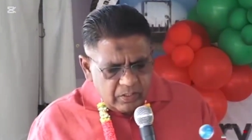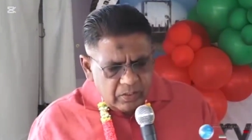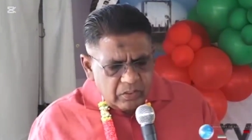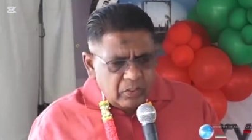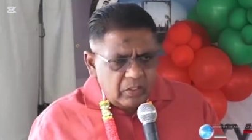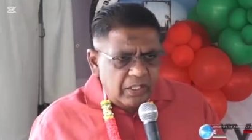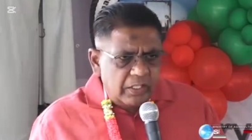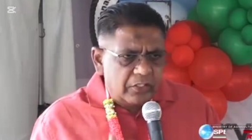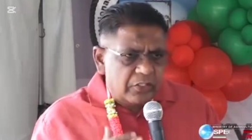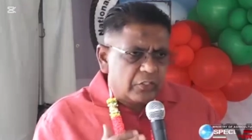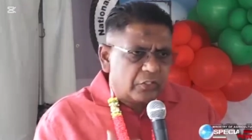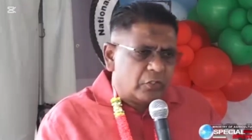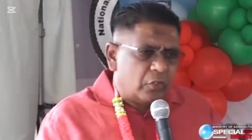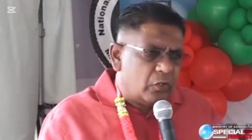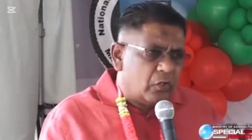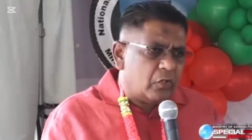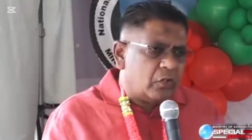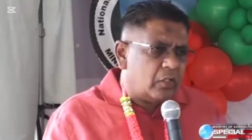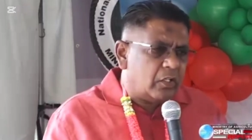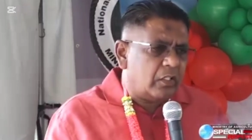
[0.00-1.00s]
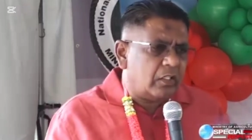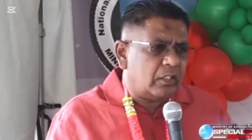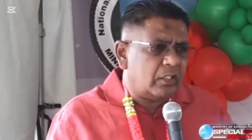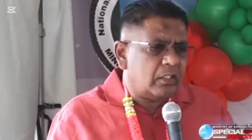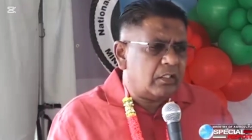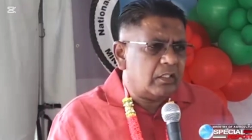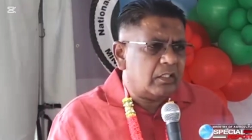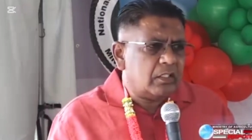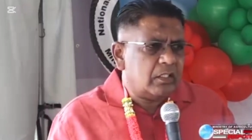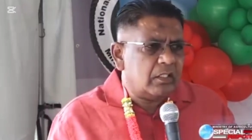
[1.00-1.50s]
to ensure
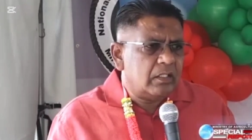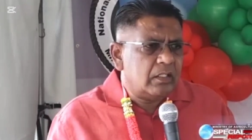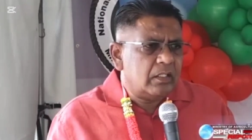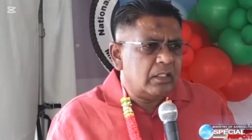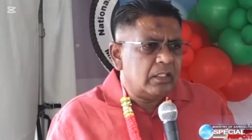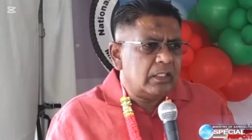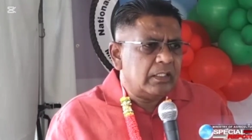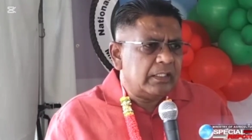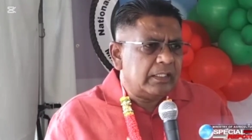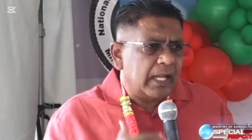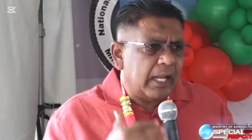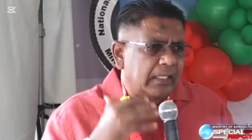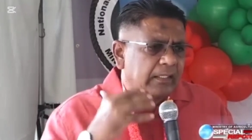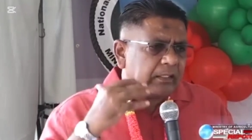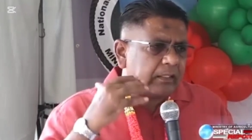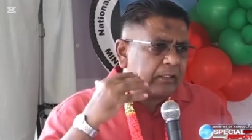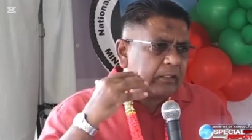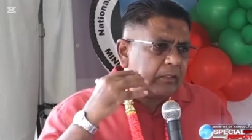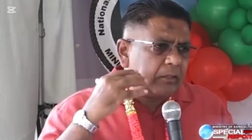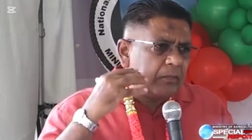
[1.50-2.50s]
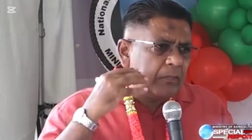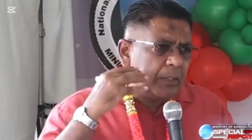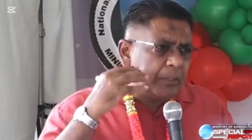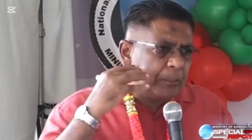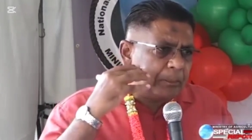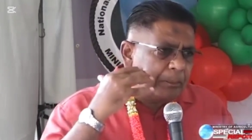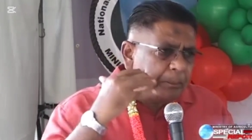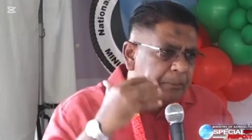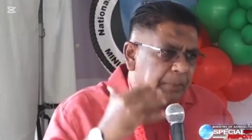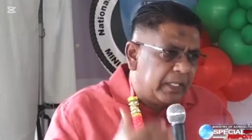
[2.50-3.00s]
that
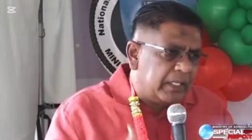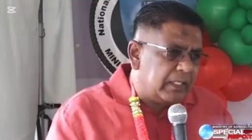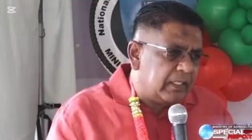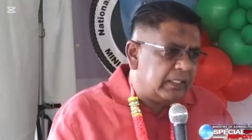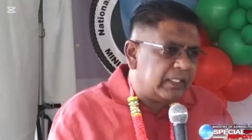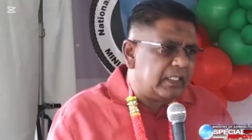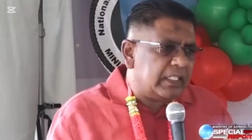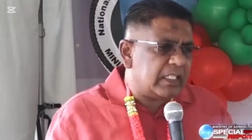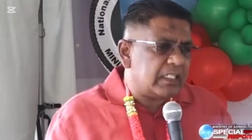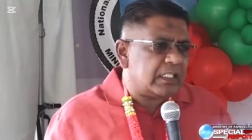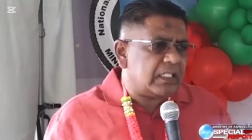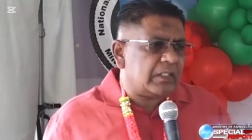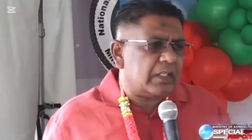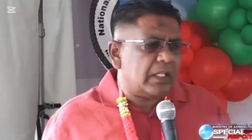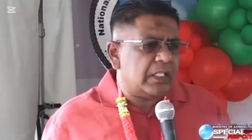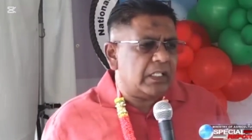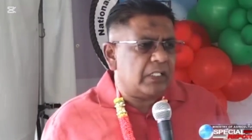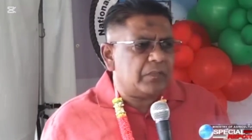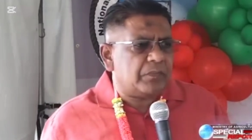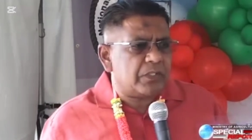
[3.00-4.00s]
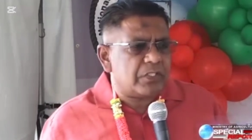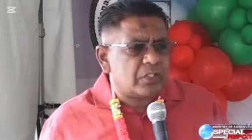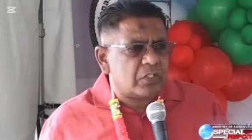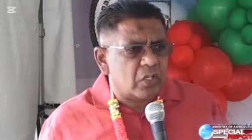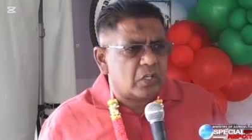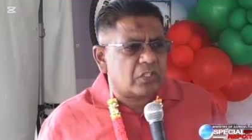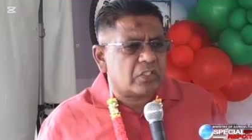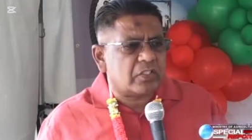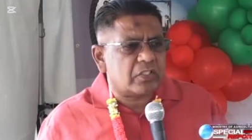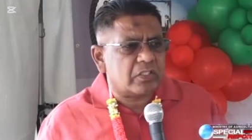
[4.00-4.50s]
we build the necessary
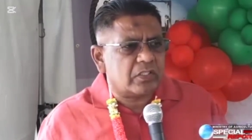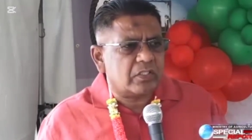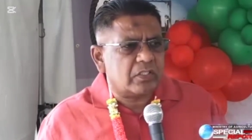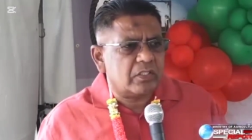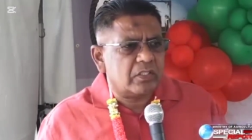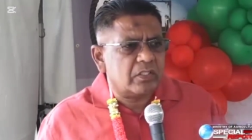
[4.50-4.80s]
infrastructure